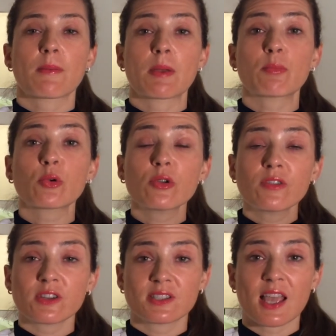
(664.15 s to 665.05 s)
improve
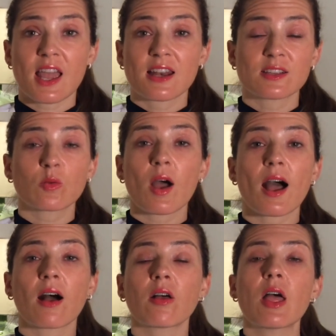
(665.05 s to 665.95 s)
your skin as
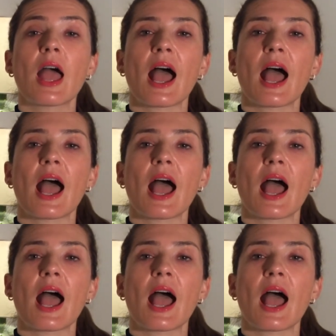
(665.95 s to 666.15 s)
well.